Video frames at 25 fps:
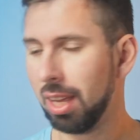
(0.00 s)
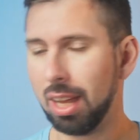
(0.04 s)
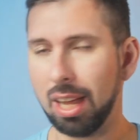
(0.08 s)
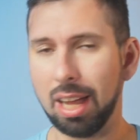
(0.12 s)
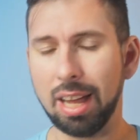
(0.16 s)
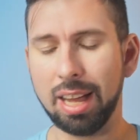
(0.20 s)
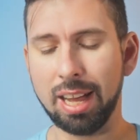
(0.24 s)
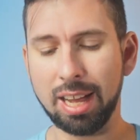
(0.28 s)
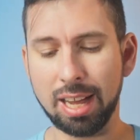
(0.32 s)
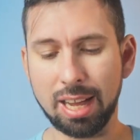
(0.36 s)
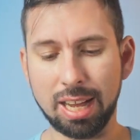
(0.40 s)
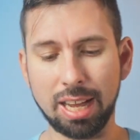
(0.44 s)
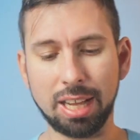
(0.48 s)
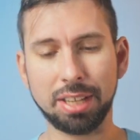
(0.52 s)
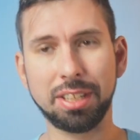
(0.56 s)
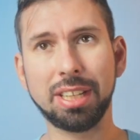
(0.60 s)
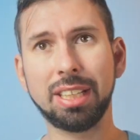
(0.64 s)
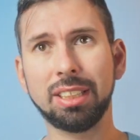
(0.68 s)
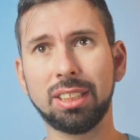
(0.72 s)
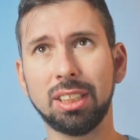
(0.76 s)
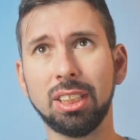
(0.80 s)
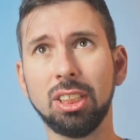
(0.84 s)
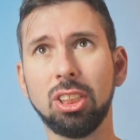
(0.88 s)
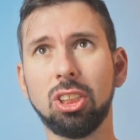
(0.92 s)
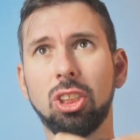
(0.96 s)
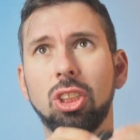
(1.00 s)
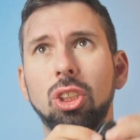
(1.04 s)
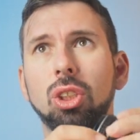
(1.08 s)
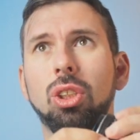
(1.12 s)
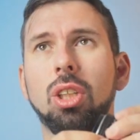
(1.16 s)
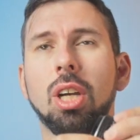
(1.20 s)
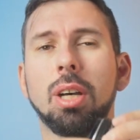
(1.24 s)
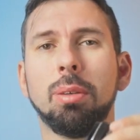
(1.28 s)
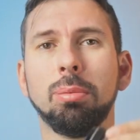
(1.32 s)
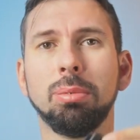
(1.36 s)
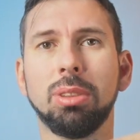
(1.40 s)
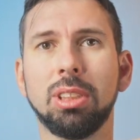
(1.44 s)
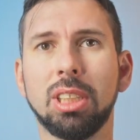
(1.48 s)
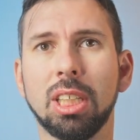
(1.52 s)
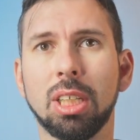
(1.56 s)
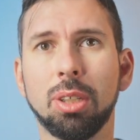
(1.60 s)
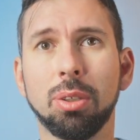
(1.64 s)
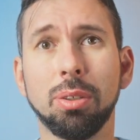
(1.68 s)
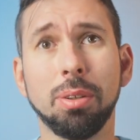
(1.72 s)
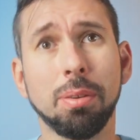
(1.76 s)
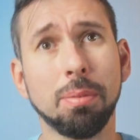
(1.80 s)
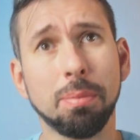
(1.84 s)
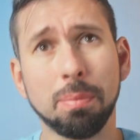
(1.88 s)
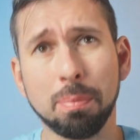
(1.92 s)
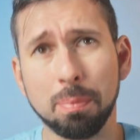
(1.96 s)
And that issue comes
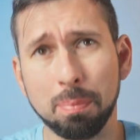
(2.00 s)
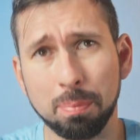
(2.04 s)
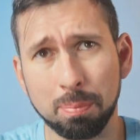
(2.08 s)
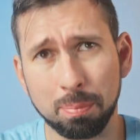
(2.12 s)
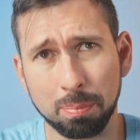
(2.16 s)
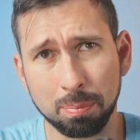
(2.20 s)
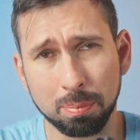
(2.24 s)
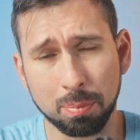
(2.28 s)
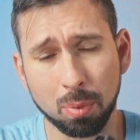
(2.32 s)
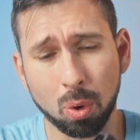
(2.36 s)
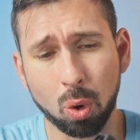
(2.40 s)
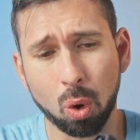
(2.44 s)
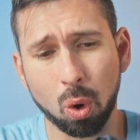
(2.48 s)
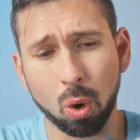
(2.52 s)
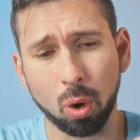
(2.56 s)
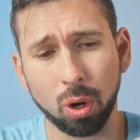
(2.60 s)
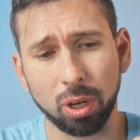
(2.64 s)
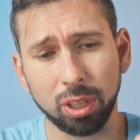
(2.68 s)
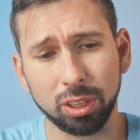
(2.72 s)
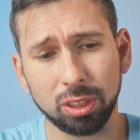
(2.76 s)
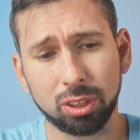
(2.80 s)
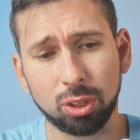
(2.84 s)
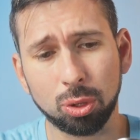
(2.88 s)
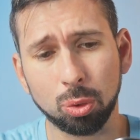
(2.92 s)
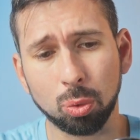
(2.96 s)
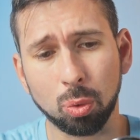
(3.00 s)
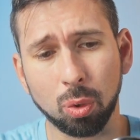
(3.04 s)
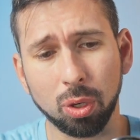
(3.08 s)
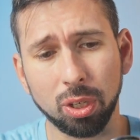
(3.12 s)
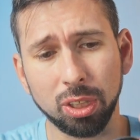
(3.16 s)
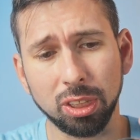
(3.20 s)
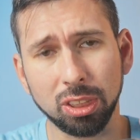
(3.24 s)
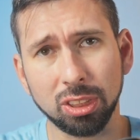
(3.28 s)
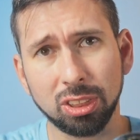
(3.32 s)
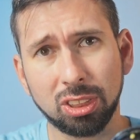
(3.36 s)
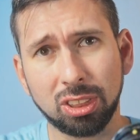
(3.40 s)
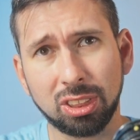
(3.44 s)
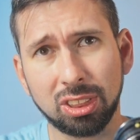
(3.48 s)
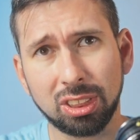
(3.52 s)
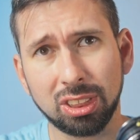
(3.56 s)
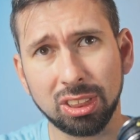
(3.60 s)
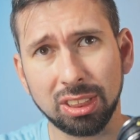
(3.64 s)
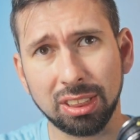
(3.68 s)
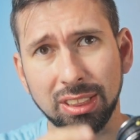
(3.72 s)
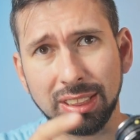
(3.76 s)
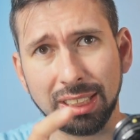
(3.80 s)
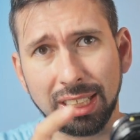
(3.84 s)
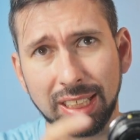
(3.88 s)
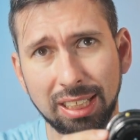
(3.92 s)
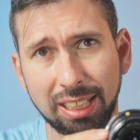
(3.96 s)
down more towards
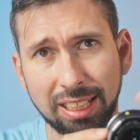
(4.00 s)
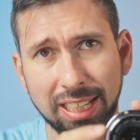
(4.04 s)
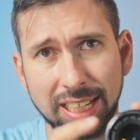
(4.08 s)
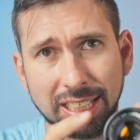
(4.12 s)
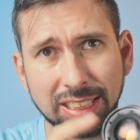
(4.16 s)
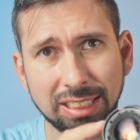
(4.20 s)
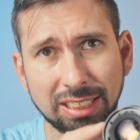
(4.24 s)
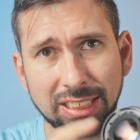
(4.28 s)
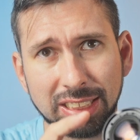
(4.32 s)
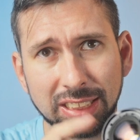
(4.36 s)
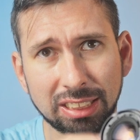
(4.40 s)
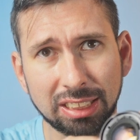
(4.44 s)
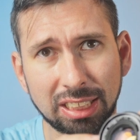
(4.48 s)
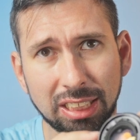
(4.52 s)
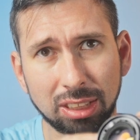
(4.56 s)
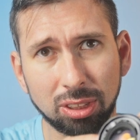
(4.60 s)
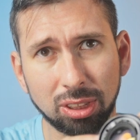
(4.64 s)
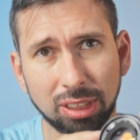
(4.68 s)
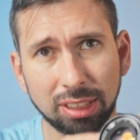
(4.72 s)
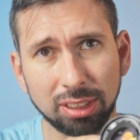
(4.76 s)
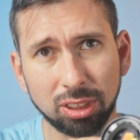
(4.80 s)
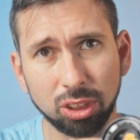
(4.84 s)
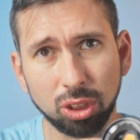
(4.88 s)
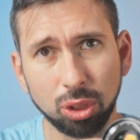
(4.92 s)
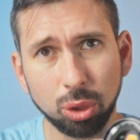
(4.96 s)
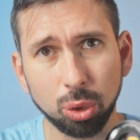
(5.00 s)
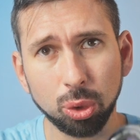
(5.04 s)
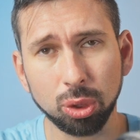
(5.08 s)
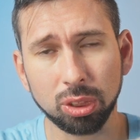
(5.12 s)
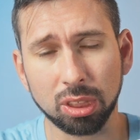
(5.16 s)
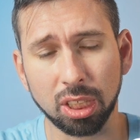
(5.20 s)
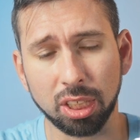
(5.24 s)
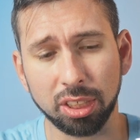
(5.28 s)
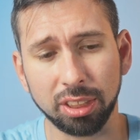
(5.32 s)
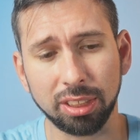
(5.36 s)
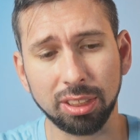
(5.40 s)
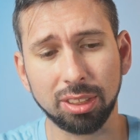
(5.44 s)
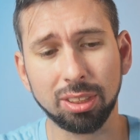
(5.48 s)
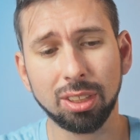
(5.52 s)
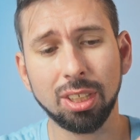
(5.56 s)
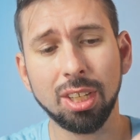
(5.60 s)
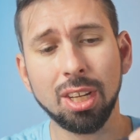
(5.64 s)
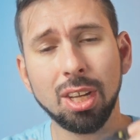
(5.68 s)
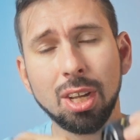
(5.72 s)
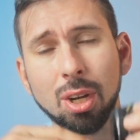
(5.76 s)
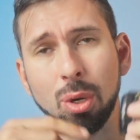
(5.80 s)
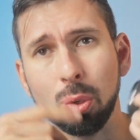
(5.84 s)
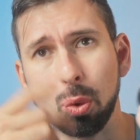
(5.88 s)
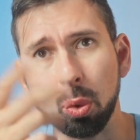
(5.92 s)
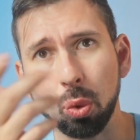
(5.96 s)
the lenses I try to use on it
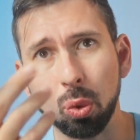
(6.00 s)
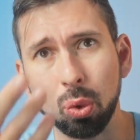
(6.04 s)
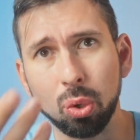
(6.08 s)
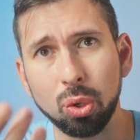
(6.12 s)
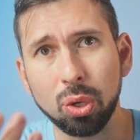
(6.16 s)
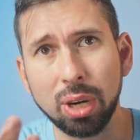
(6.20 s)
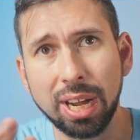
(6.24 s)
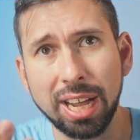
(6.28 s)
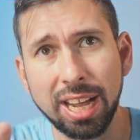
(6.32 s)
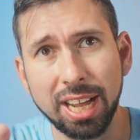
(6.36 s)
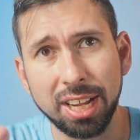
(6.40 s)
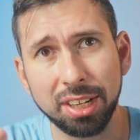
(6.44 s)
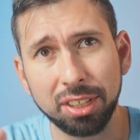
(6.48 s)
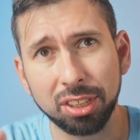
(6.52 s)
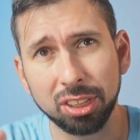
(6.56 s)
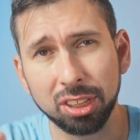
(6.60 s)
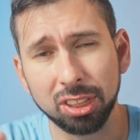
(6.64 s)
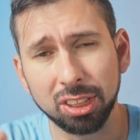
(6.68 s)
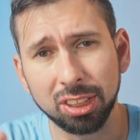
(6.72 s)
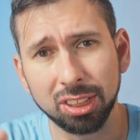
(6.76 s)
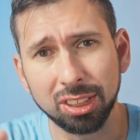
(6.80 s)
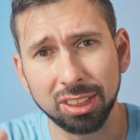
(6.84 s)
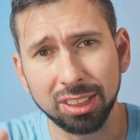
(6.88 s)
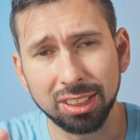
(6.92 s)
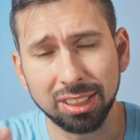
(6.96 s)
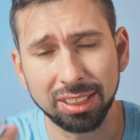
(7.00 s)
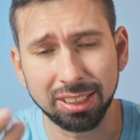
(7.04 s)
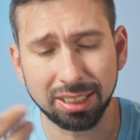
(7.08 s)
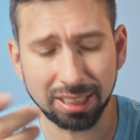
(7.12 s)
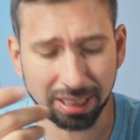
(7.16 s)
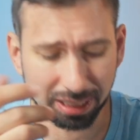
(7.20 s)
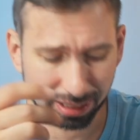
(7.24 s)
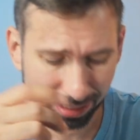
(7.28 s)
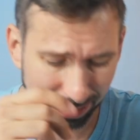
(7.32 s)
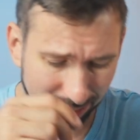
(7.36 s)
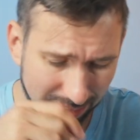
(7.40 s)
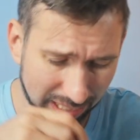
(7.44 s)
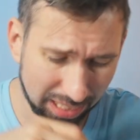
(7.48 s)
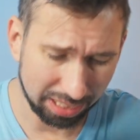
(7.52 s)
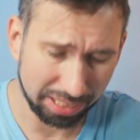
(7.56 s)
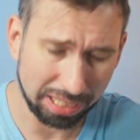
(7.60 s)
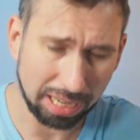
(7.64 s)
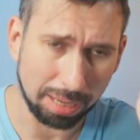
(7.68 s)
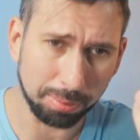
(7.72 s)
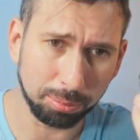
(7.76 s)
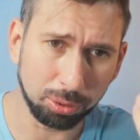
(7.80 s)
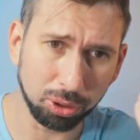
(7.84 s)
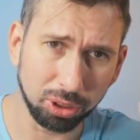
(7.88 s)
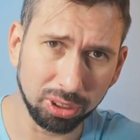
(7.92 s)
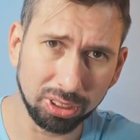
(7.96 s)
rather than the
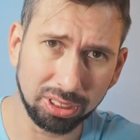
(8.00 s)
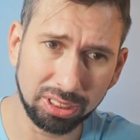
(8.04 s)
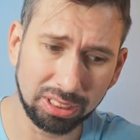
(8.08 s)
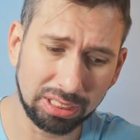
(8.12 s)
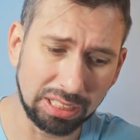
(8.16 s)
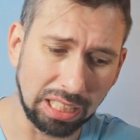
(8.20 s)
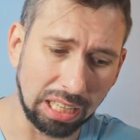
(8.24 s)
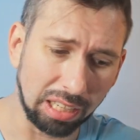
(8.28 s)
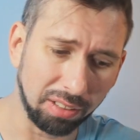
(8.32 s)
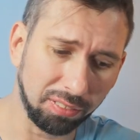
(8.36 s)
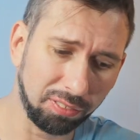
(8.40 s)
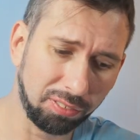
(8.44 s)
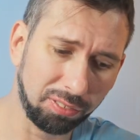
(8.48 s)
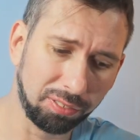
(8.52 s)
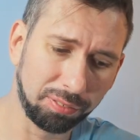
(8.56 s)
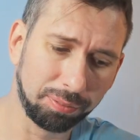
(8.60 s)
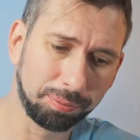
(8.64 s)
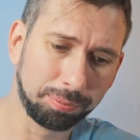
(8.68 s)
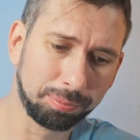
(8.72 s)
adapter itself.